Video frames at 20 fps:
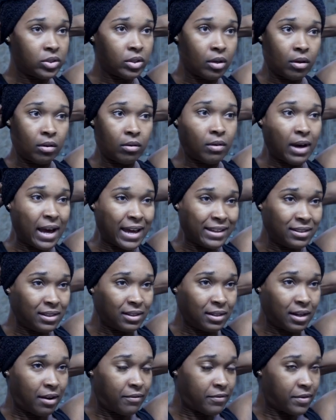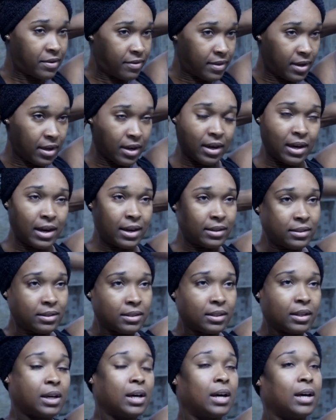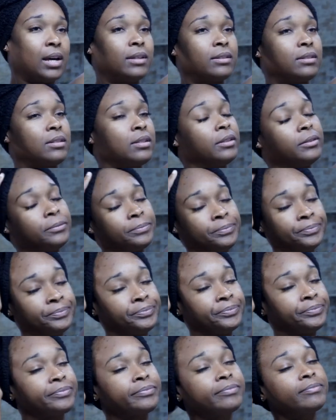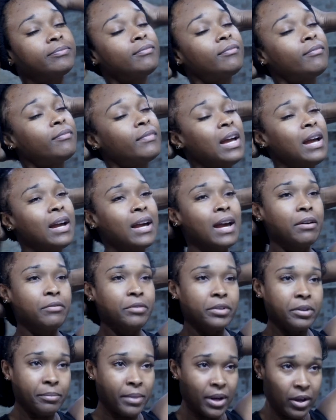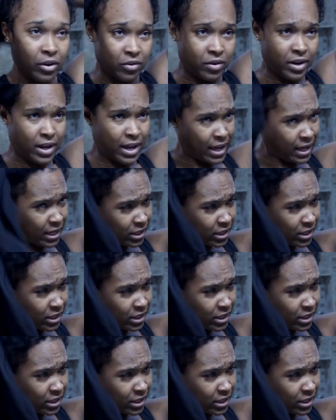so I did everything. I did the cut, I got rid of my gray